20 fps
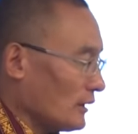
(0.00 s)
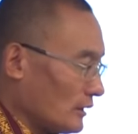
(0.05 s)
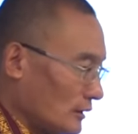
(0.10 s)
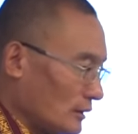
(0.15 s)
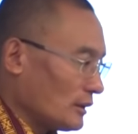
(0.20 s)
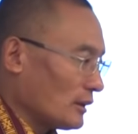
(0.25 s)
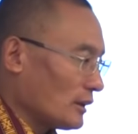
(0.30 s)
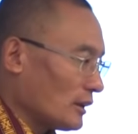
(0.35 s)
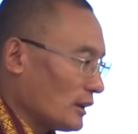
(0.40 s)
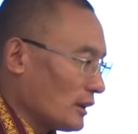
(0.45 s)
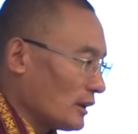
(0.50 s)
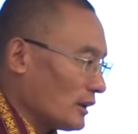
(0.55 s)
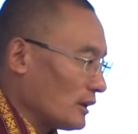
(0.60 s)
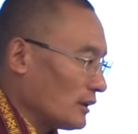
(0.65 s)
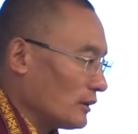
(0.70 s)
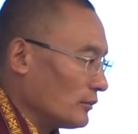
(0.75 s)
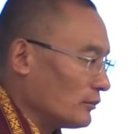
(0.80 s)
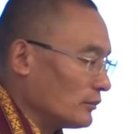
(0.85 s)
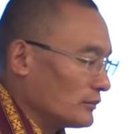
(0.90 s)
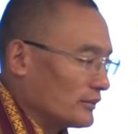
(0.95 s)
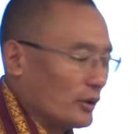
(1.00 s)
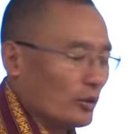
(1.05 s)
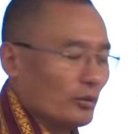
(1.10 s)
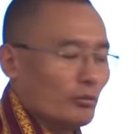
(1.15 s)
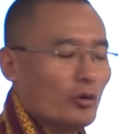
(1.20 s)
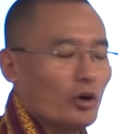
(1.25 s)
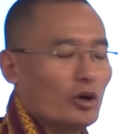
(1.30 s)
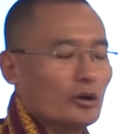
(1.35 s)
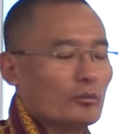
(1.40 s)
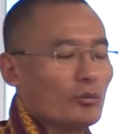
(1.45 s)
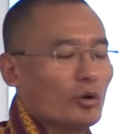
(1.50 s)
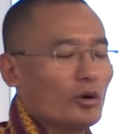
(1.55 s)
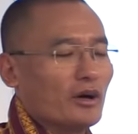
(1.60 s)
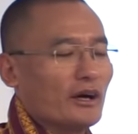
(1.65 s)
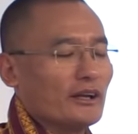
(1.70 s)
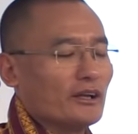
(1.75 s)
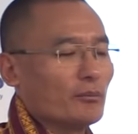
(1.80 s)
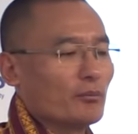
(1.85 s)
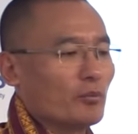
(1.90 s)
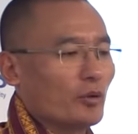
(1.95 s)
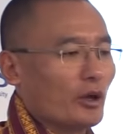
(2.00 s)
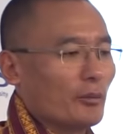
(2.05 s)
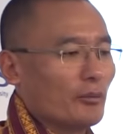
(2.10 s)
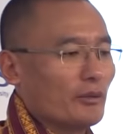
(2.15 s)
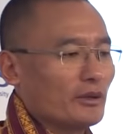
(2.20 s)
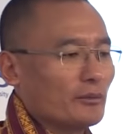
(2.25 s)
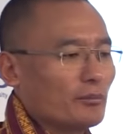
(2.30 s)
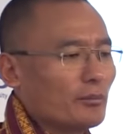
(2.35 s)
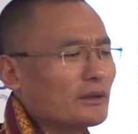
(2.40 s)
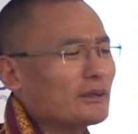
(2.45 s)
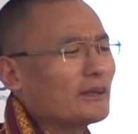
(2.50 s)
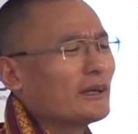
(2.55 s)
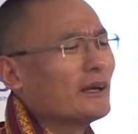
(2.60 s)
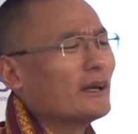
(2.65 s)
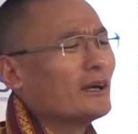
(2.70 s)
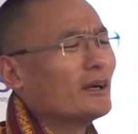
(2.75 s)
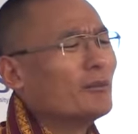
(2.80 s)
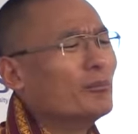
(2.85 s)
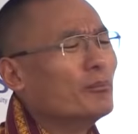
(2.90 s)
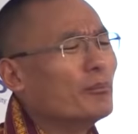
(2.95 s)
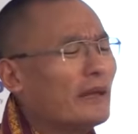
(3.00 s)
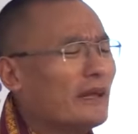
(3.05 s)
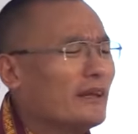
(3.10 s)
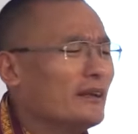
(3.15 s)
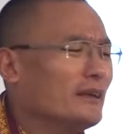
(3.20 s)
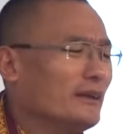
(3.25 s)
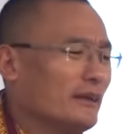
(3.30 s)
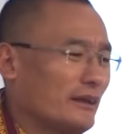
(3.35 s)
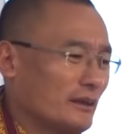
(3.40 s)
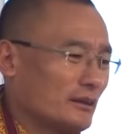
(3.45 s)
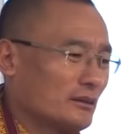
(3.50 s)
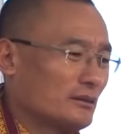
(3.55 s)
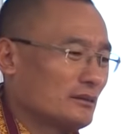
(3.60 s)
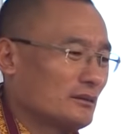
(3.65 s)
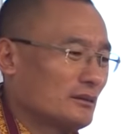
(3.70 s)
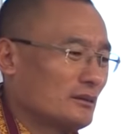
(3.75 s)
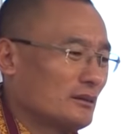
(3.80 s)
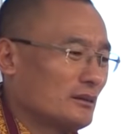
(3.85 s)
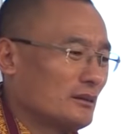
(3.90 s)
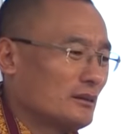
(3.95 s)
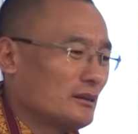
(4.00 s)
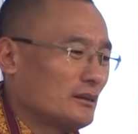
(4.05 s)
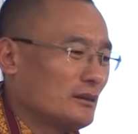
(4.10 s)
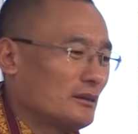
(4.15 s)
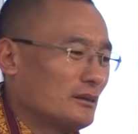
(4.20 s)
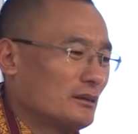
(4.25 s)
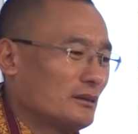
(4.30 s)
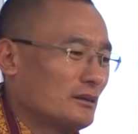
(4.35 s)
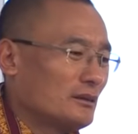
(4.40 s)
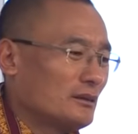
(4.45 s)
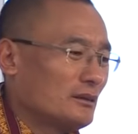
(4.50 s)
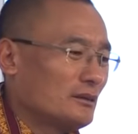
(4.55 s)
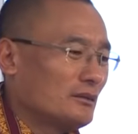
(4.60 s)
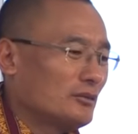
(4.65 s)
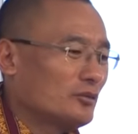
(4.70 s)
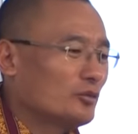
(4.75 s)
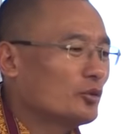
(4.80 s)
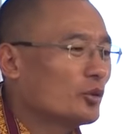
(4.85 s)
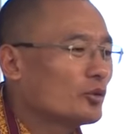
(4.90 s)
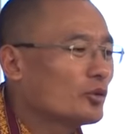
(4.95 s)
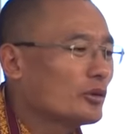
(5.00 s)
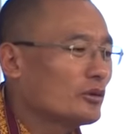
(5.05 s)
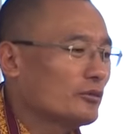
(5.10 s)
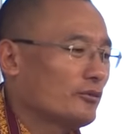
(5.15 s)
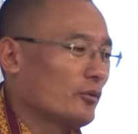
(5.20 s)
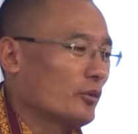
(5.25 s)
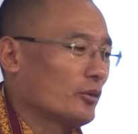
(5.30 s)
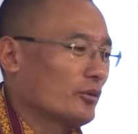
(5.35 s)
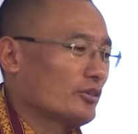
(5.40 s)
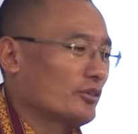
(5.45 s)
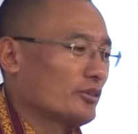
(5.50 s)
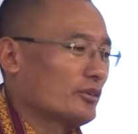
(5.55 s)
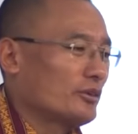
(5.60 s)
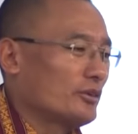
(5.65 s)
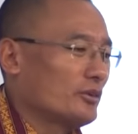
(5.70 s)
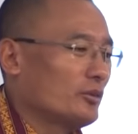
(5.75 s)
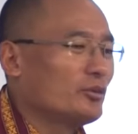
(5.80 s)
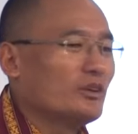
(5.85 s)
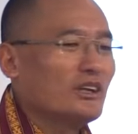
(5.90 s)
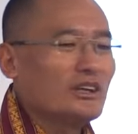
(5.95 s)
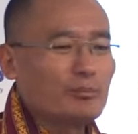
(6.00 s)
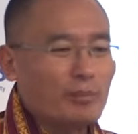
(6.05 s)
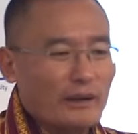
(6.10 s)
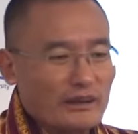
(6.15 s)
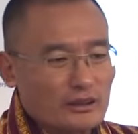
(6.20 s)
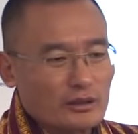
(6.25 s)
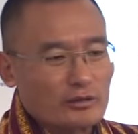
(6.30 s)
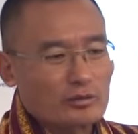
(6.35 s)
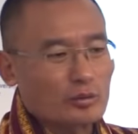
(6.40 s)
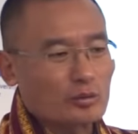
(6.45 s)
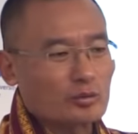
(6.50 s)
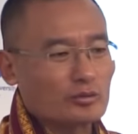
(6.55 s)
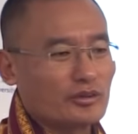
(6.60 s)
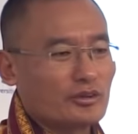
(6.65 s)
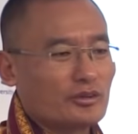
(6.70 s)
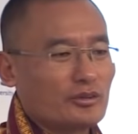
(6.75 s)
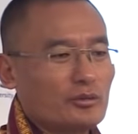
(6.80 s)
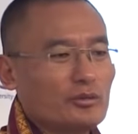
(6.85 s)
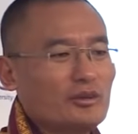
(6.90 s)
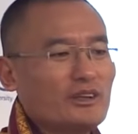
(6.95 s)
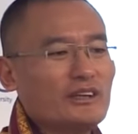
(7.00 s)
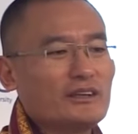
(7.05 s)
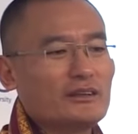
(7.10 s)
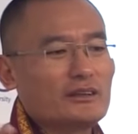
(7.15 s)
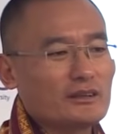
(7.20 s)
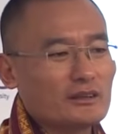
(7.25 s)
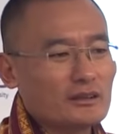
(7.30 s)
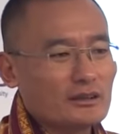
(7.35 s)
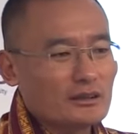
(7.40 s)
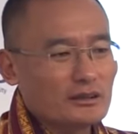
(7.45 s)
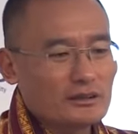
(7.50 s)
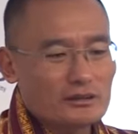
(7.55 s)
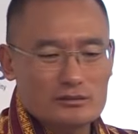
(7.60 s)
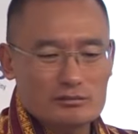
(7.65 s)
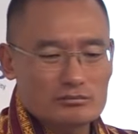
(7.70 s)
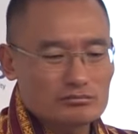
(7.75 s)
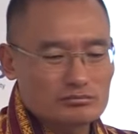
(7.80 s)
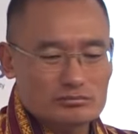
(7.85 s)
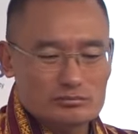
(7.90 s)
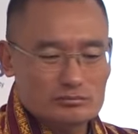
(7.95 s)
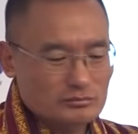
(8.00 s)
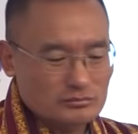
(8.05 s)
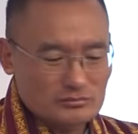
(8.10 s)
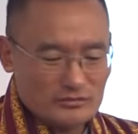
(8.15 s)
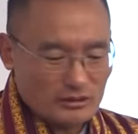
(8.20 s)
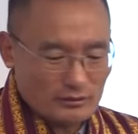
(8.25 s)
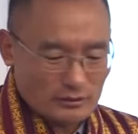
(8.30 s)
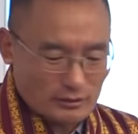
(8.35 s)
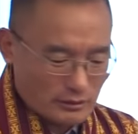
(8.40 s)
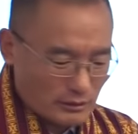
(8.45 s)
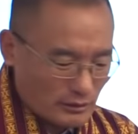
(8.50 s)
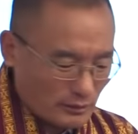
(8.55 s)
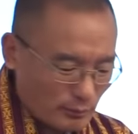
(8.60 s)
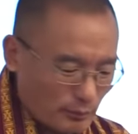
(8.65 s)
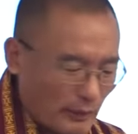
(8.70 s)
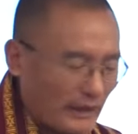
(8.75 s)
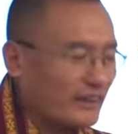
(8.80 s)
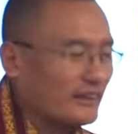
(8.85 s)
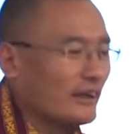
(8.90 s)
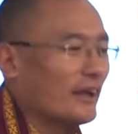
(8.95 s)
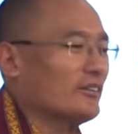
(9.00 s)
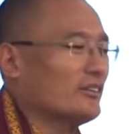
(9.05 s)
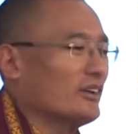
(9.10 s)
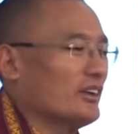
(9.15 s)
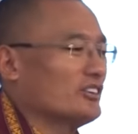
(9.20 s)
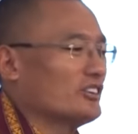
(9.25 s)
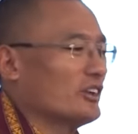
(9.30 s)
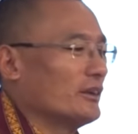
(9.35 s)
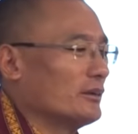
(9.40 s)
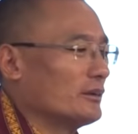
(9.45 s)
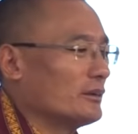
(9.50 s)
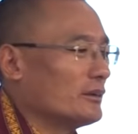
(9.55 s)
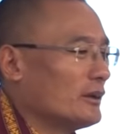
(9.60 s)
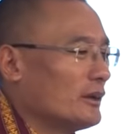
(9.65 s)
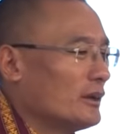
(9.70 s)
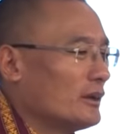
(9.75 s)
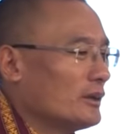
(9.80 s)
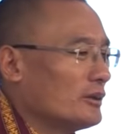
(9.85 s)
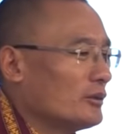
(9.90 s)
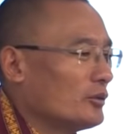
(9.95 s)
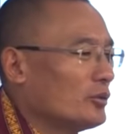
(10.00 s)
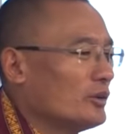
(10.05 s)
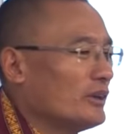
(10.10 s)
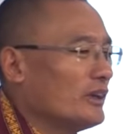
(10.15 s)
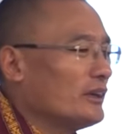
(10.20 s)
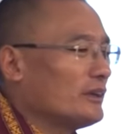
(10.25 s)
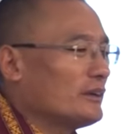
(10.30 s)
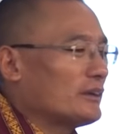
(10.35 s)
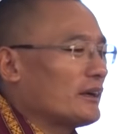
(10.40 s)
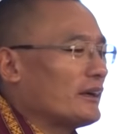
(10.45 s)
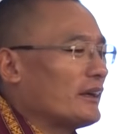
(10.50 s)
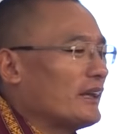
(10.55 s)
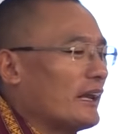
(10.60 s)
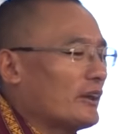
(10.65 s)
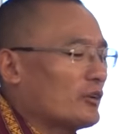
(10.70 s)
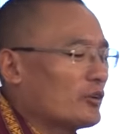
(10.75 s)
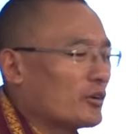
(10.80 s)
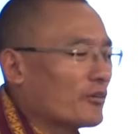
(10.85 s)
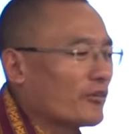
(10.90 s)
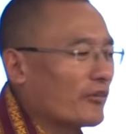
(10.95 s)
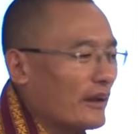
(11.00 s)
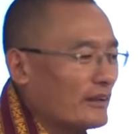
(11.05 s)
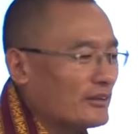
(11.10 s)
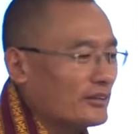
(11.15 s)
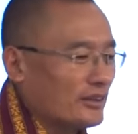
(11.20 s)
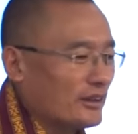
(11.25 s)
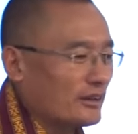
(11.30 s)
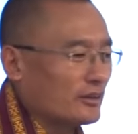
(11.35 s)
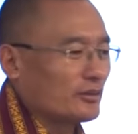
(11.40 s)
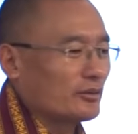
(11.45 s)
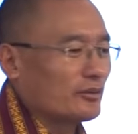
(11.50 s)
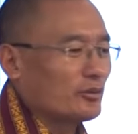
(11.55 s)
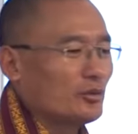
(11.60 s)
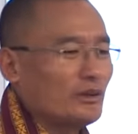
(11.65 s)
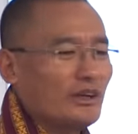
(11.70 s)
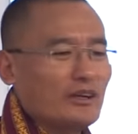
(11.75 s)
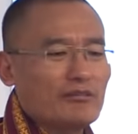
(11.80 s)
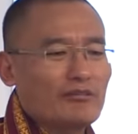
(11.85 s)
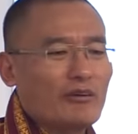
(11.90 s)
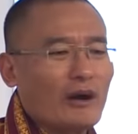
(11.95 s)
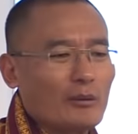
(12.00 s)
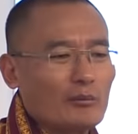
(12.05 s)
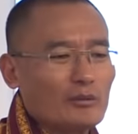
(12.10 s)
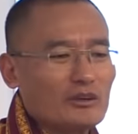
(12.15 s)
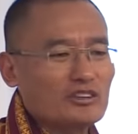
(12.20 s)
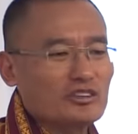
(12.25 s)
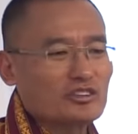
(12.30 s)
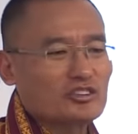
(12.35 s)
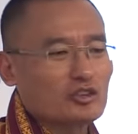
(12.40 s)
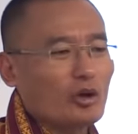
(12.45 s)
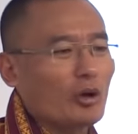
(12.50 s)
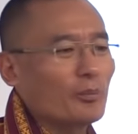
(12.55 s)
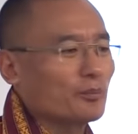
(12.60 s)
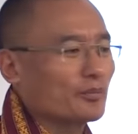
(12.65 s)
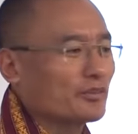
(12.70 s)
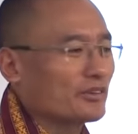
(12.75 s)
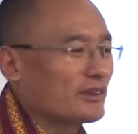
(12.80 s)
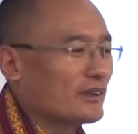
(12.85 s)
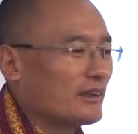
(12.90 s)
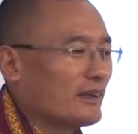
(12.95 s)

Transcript: There were more and more unemployment. But mainly, rural folks, you need better roads, you need mechanization, you need electric fences, you need farmers' shops.